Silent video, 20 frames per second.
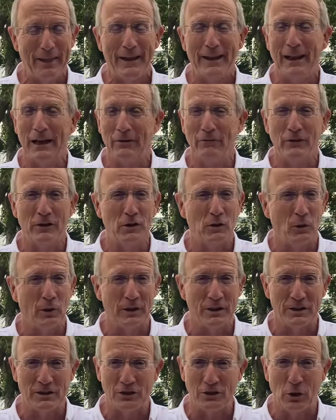
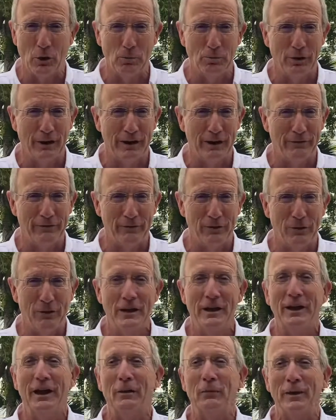Inventory is still plentiful,
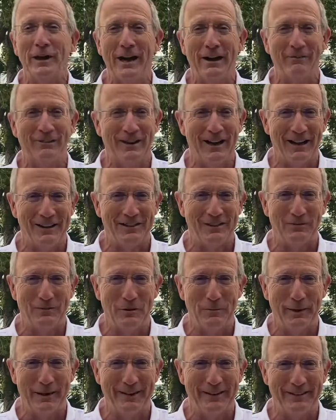and we have lots of
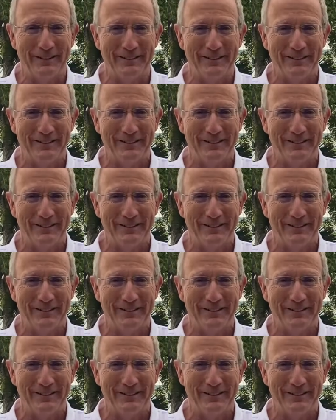demand.